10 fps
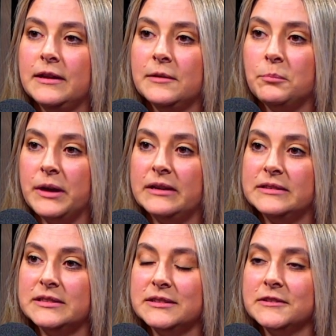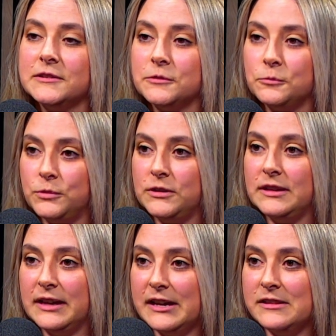but we're in the
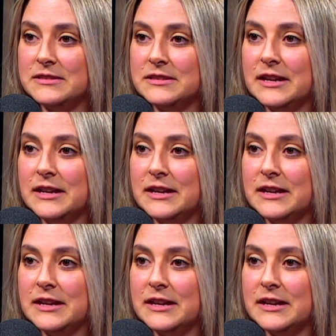Highlands and